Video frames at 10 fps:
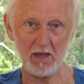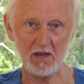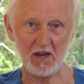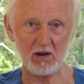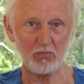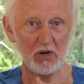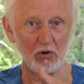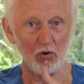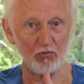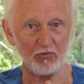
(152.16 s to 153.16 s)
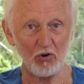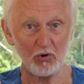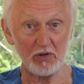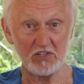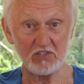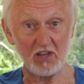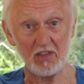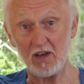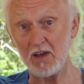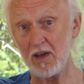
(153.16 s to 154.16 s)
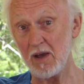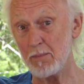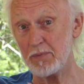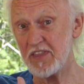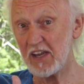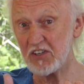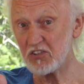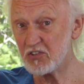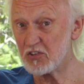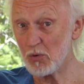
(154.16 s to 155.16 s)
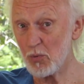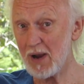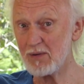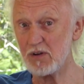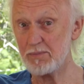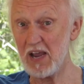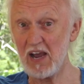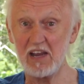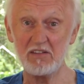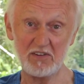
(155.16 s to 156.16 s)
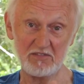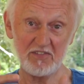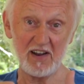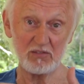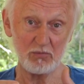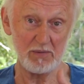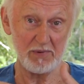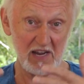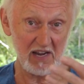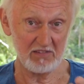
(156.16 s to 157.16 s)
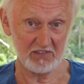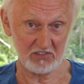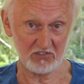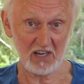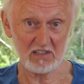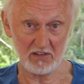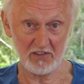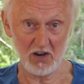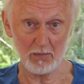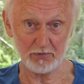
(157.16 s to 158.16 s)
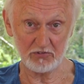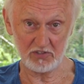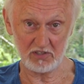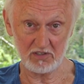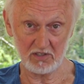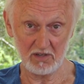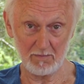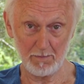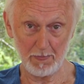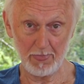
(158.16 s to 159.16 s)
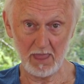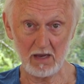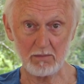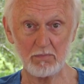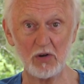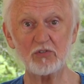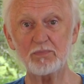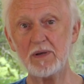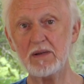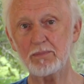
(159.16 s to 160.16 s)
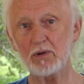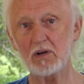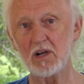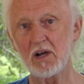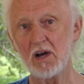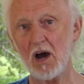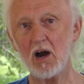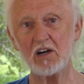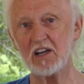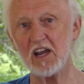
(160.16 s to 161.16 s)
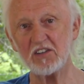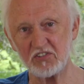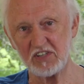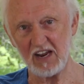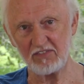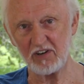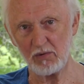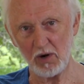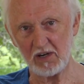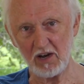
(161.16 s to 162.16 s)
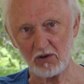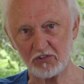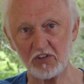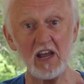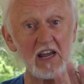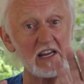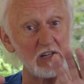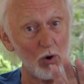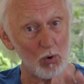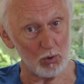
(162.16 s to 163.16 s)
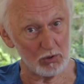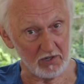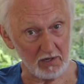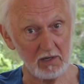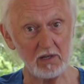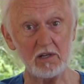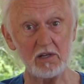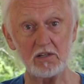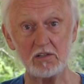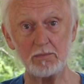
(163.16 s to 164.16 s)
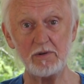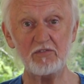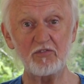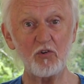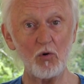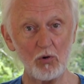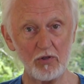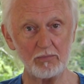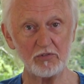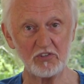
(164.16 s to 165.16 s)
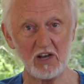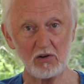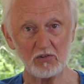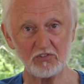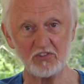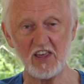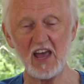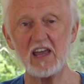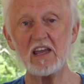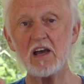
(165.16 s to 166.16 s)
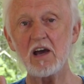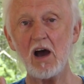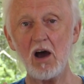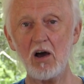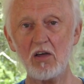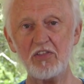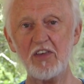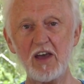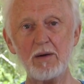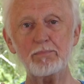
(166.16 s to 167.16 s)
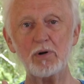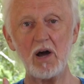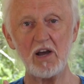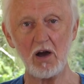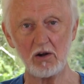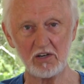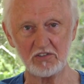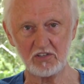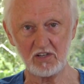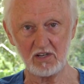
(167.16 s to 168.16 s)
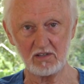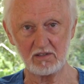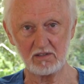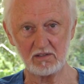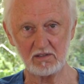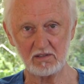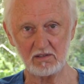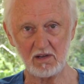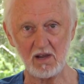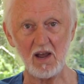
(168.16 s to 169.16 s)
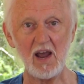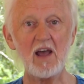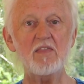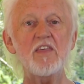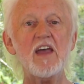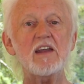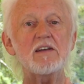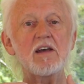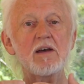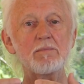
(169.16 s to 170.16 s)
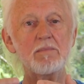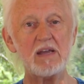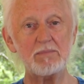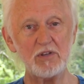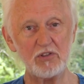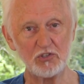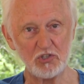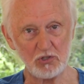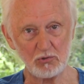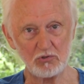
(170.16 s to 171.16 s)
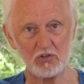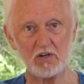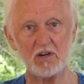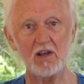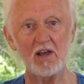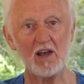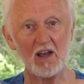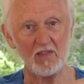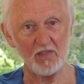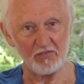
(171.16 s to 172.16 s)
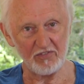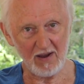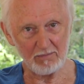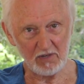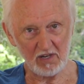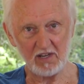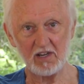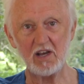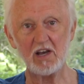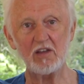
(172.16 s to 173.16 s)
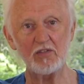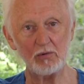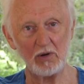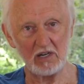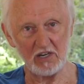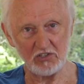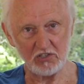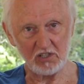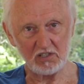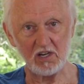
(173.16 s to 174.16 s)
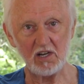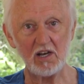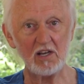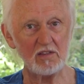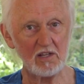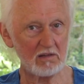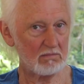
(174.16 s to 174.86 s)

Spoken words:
And we're all for each other. But that isn't the way we behave. In fact, we behave exactly the opposite. Most people are against everyone else in order to be for themselves. They are their priority. And then maybe the children and the family and the religion and the